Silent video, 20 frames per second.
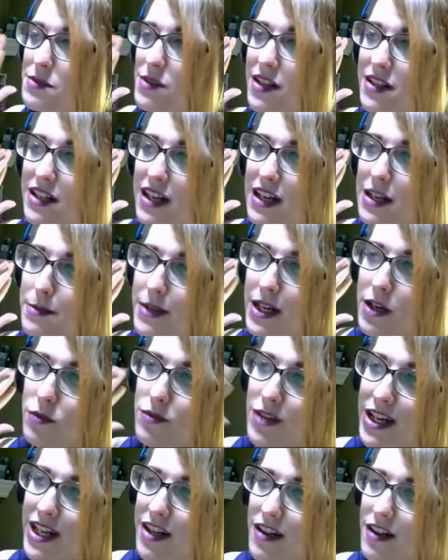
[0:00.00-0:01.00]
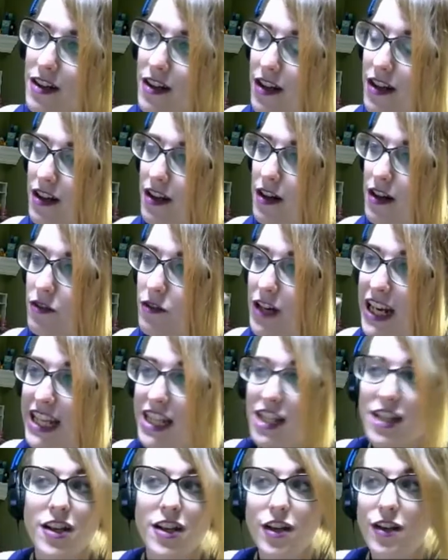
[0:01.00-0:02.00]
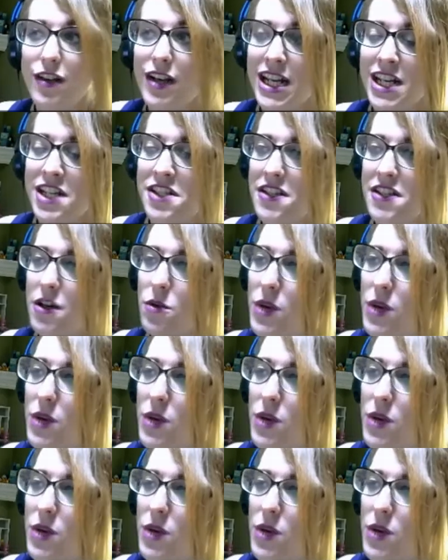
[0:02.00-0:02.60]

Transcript: We are talking about regular Greninja,